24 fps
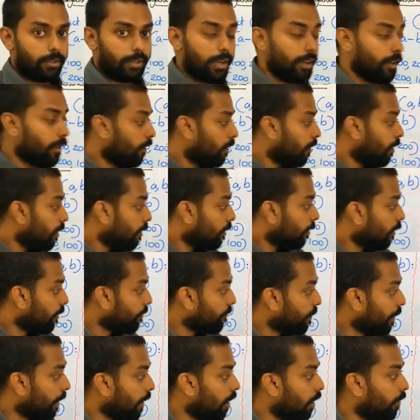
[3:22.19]
Okay,
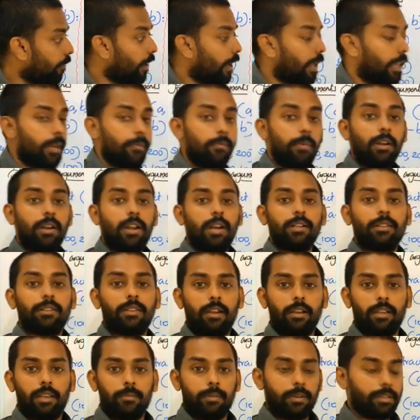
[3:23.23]
then finally variable
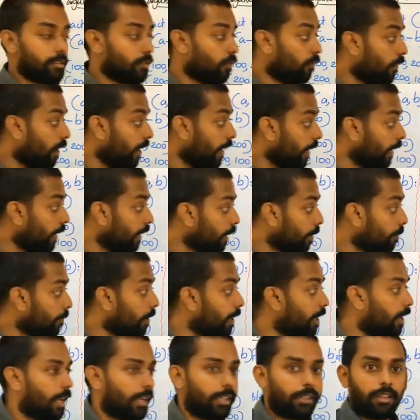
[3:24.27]
length arguments.
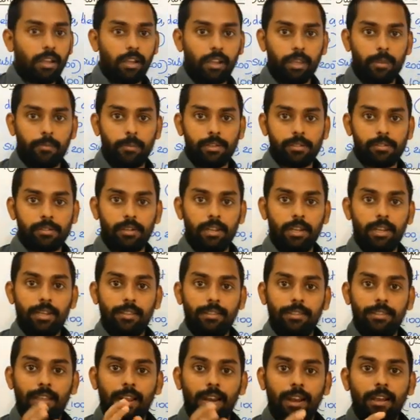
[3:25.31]
Variable length arguments,
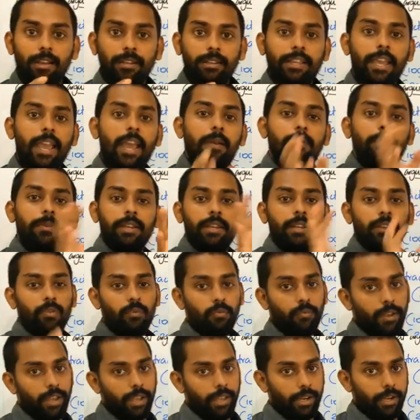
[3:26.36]
the length can be
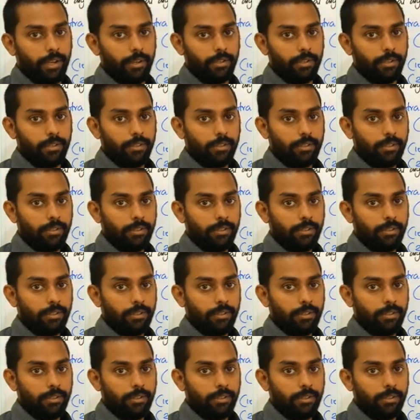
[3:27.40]
varied.